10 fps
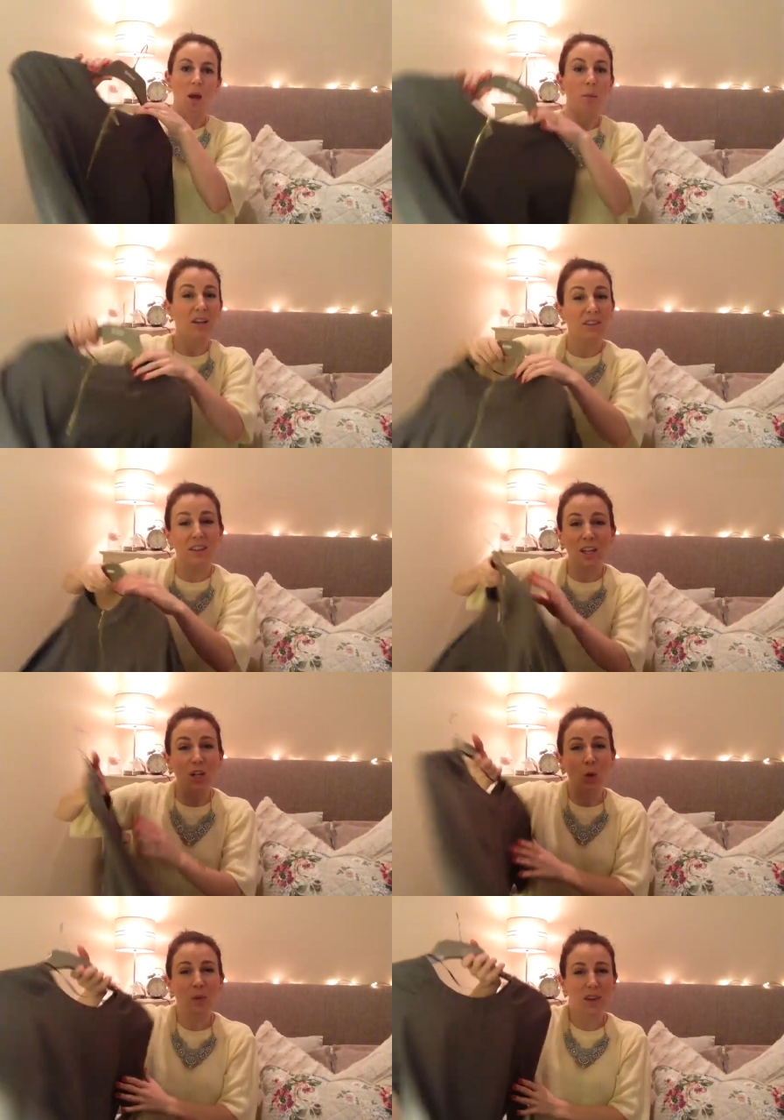But I think they
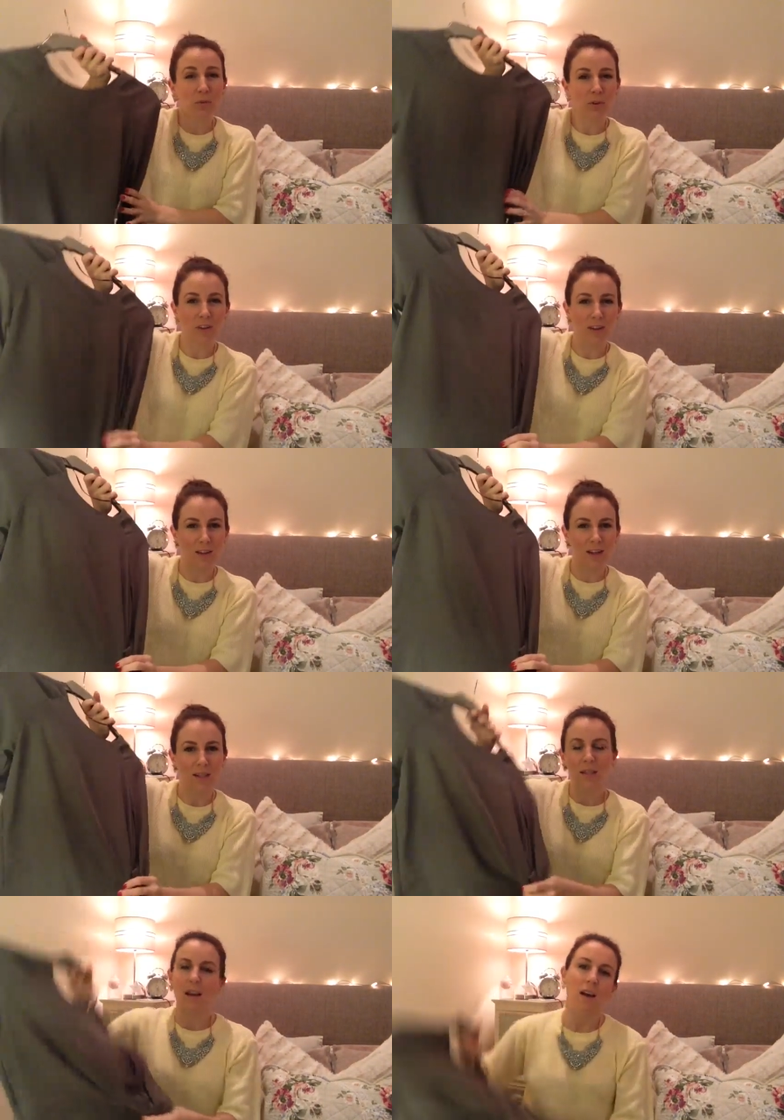go with everything,
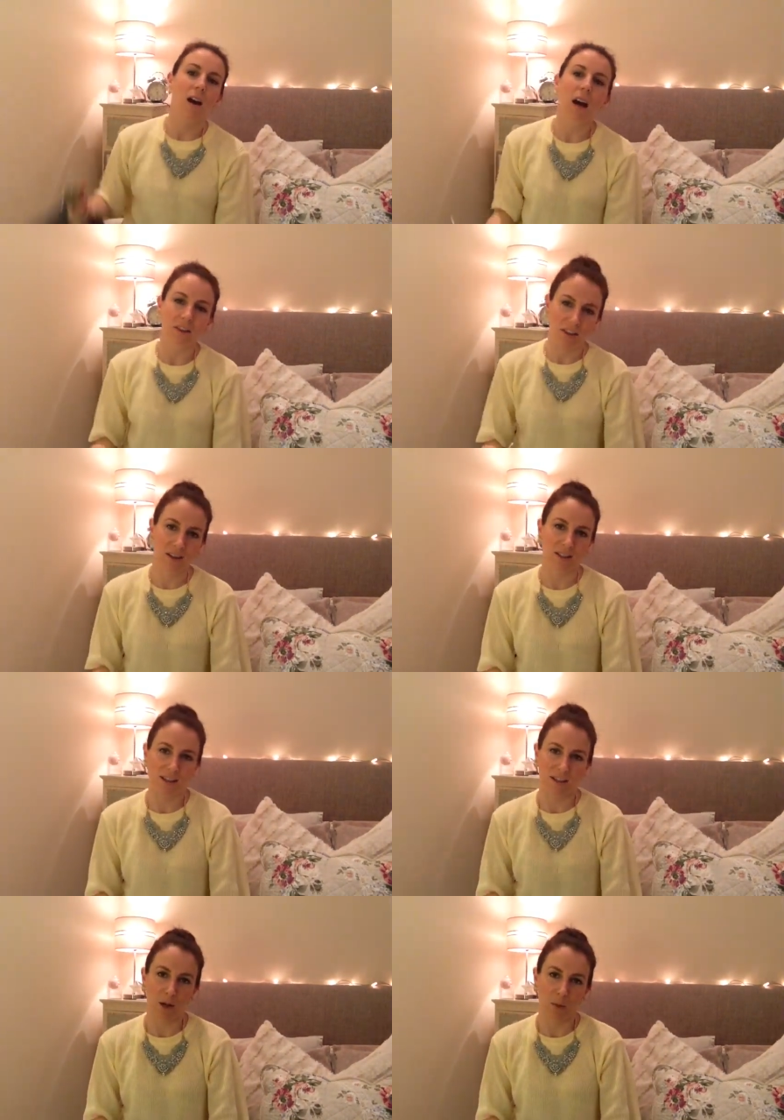these. I think I
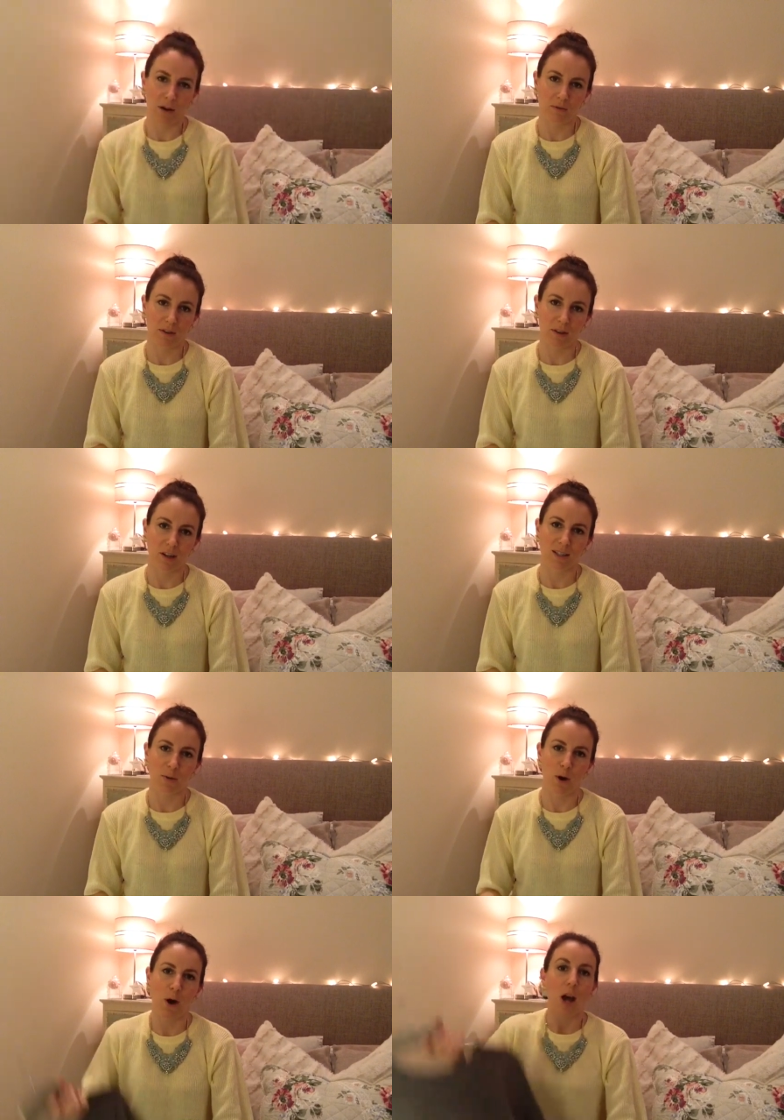say that about everything as
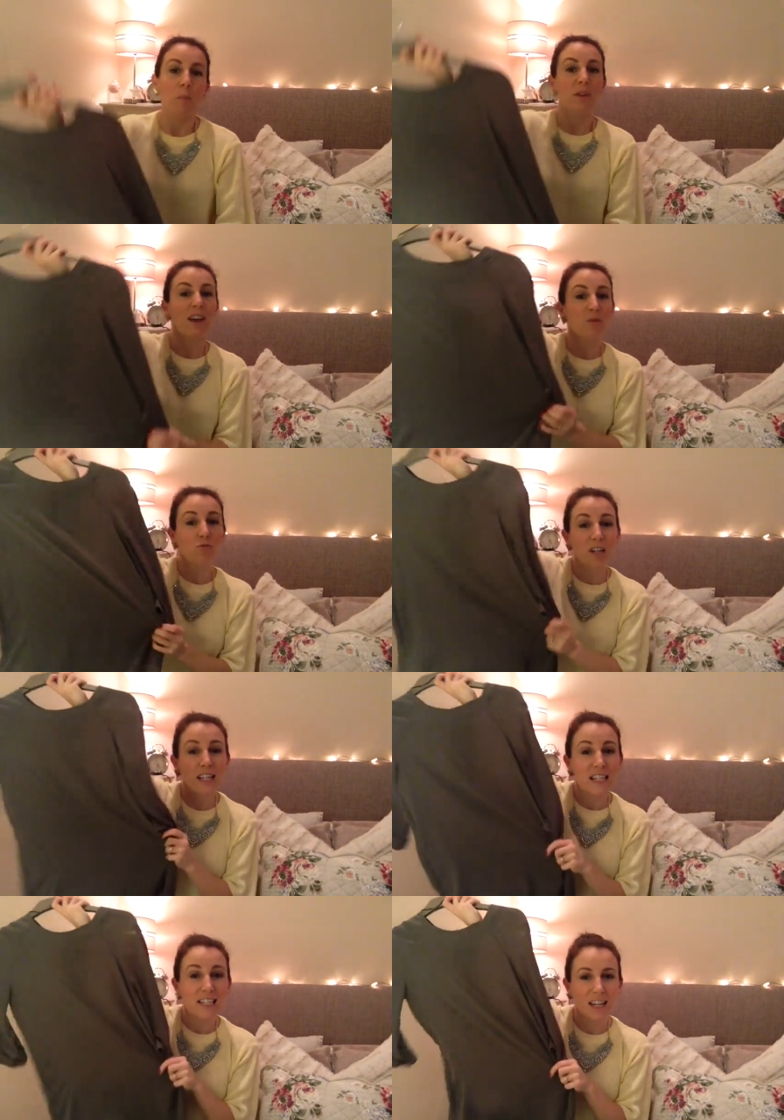well. But that
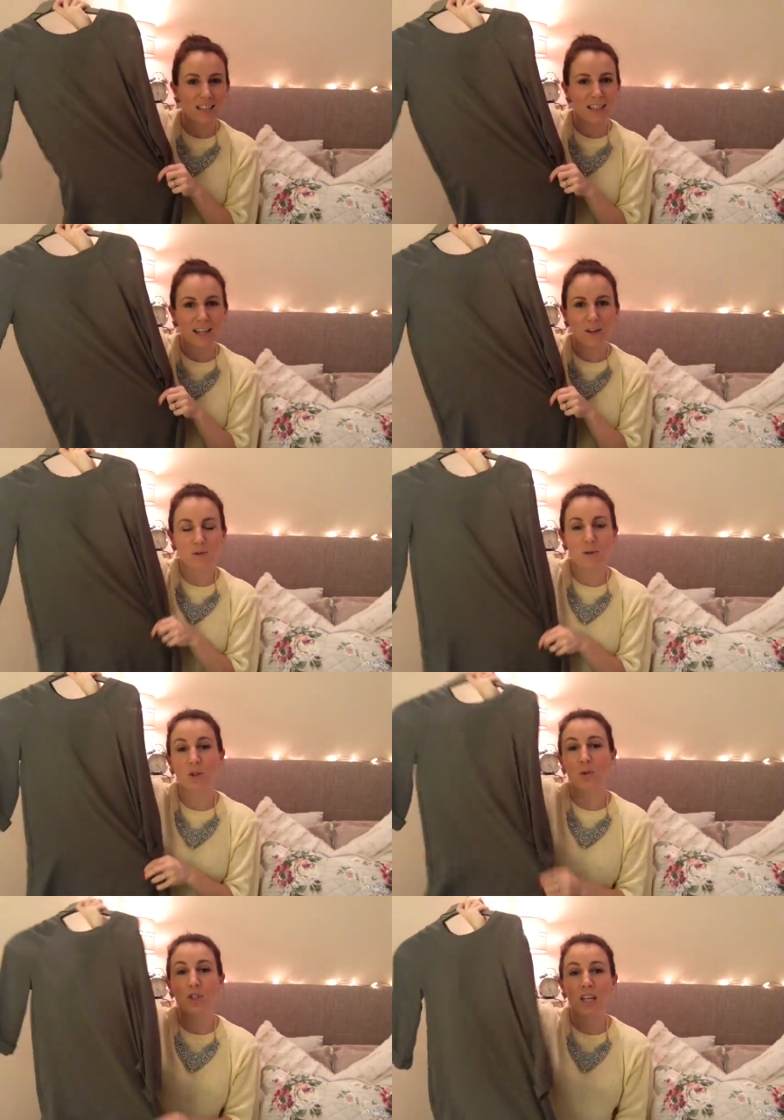really does. It goes with
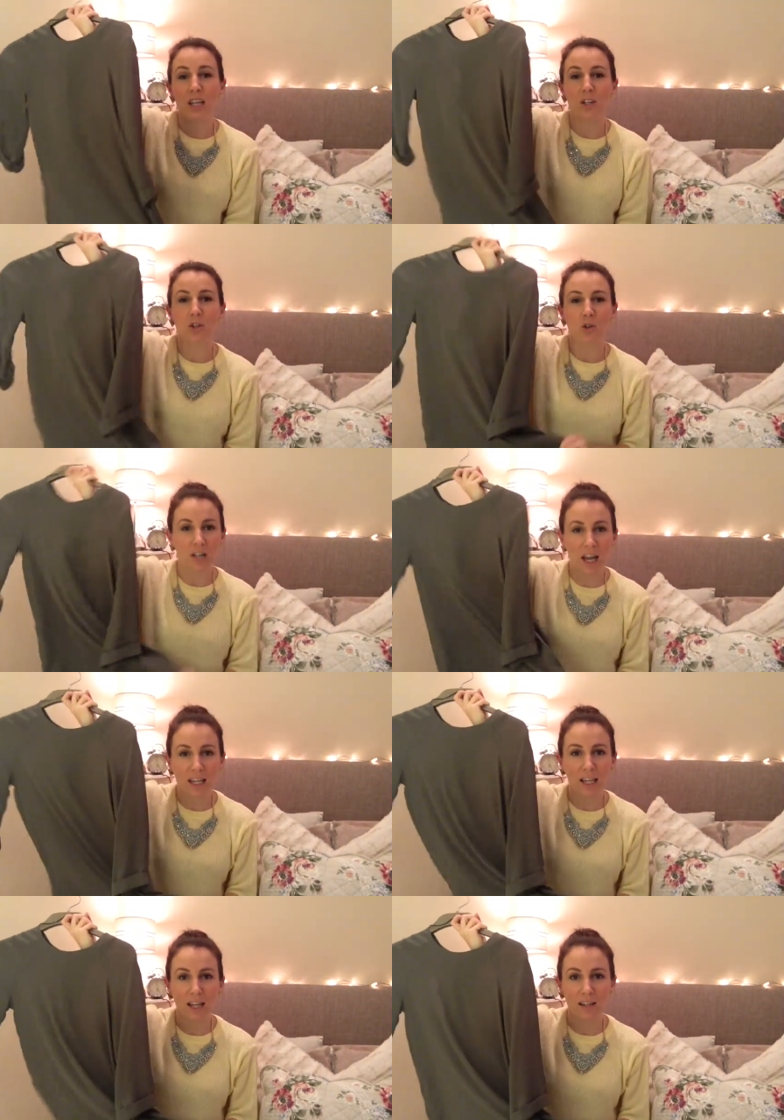your jeans, your
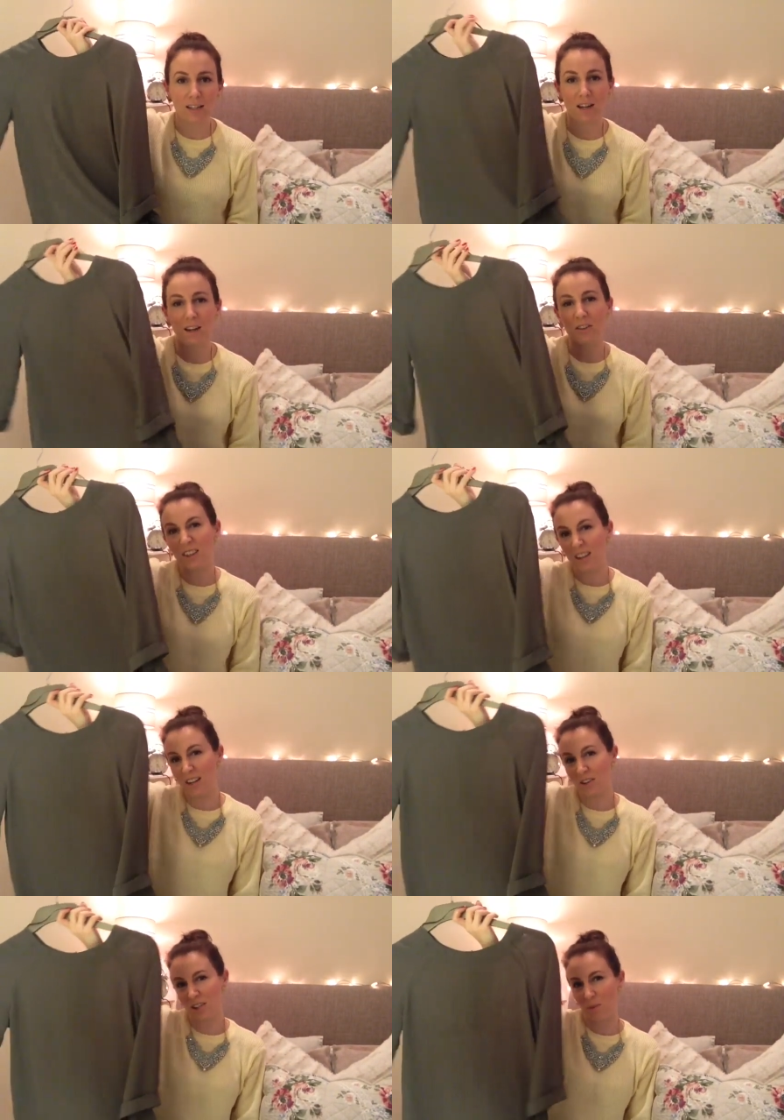leggings, and I think
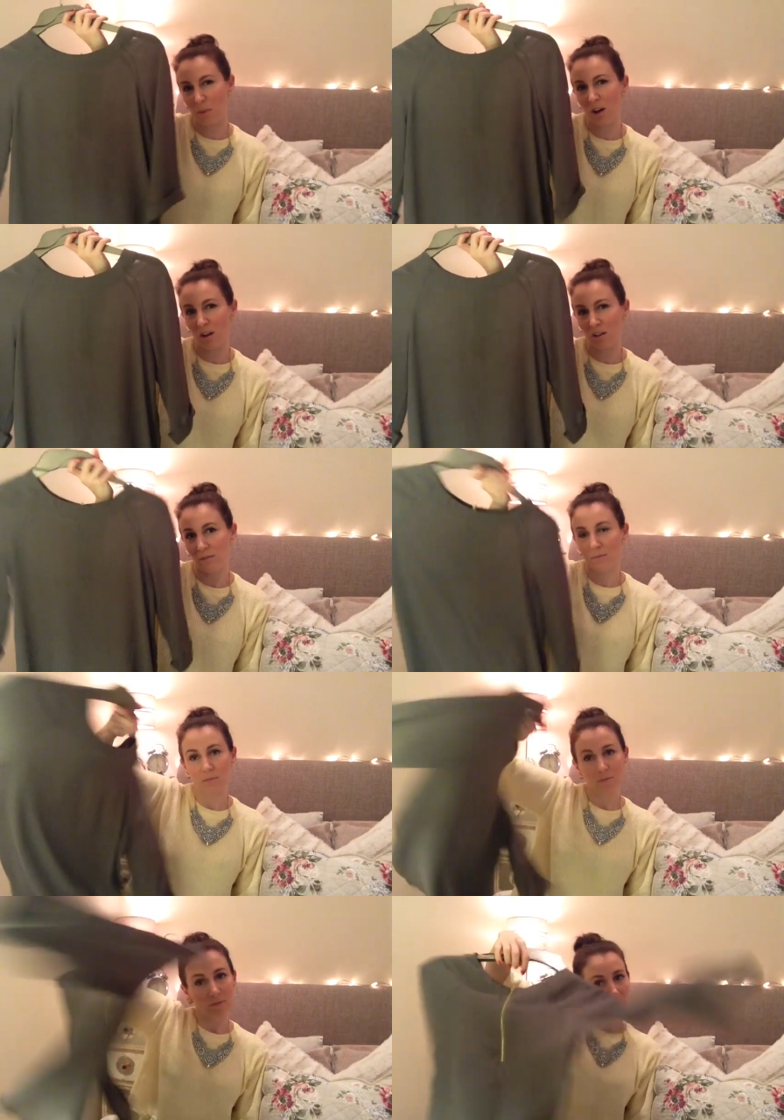they look smart.
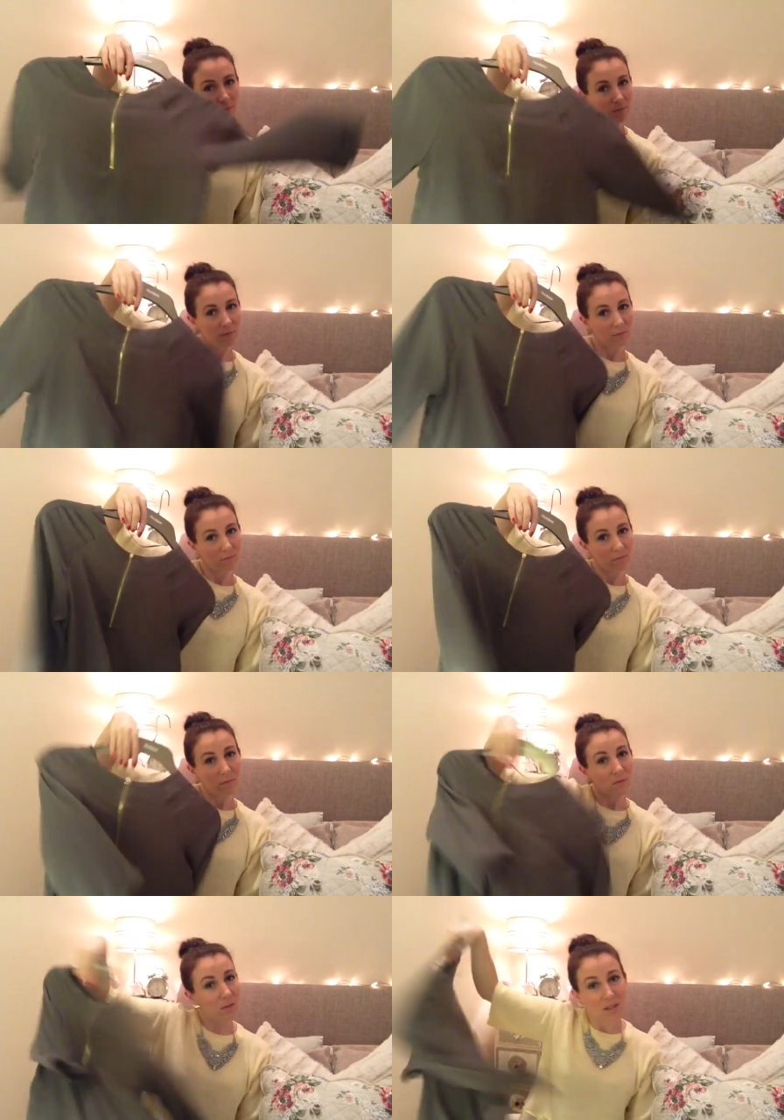
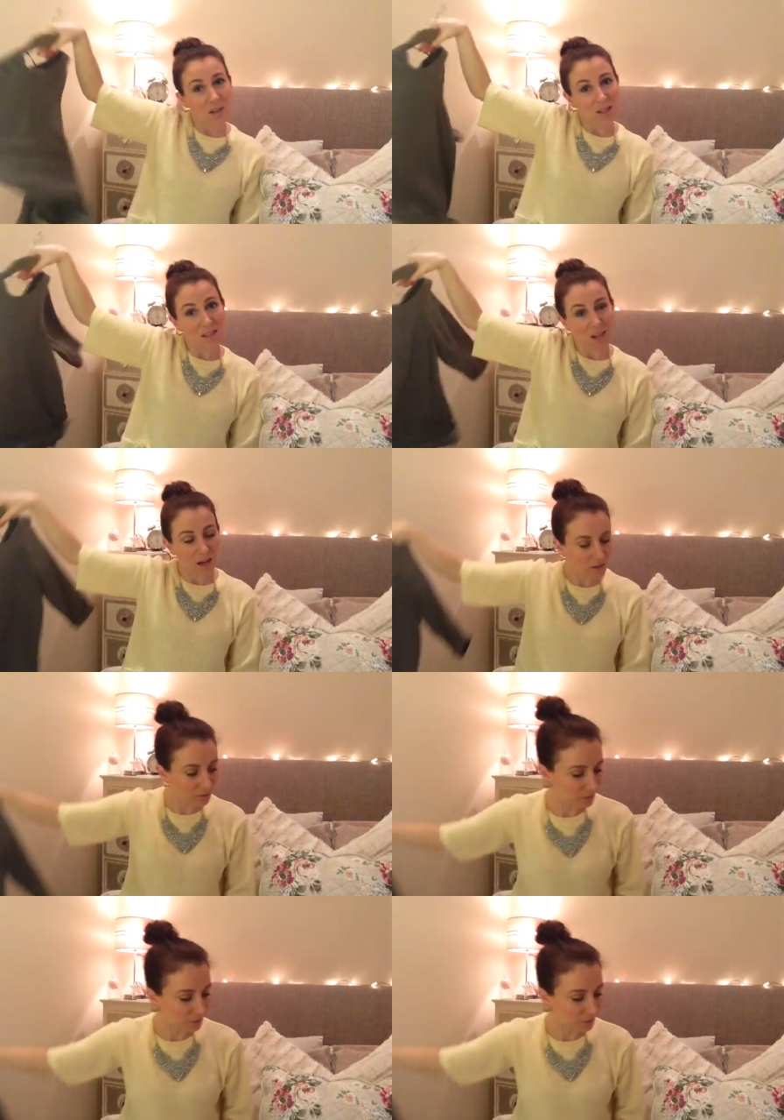So that's that.